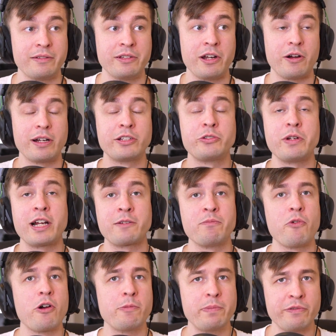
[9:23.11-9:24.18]
you know,
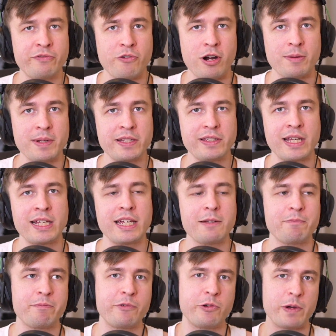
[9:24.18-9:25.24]
extract more performance and
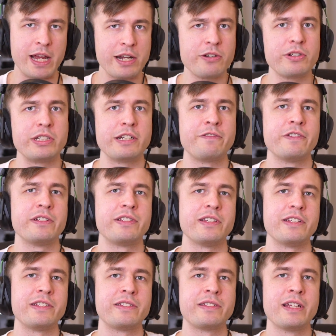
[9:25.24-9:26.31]
get greater
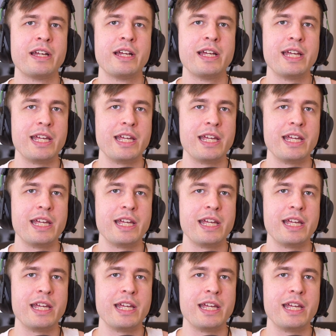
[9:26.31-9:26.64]
differences